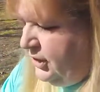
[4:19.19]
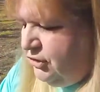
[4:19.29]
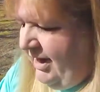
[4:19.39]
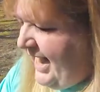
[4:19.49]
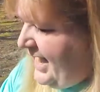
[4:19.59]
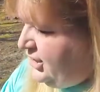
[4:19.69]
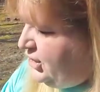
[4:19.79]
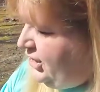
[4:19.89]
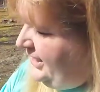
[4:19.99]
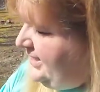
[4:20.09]
our
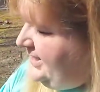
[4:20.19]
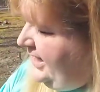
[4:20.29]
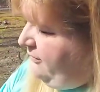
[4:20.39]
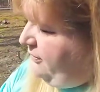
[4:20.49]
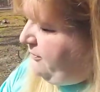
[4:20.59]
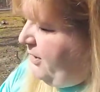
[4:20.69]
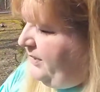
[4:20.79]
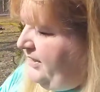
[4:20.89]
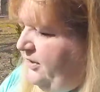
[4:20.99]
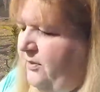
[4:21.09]
trash instead of
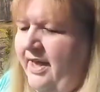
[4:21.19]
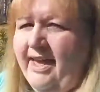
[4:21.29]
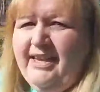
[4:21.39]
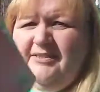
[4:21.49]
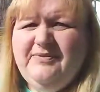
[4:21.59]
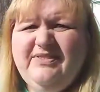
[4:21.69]
throwing it away.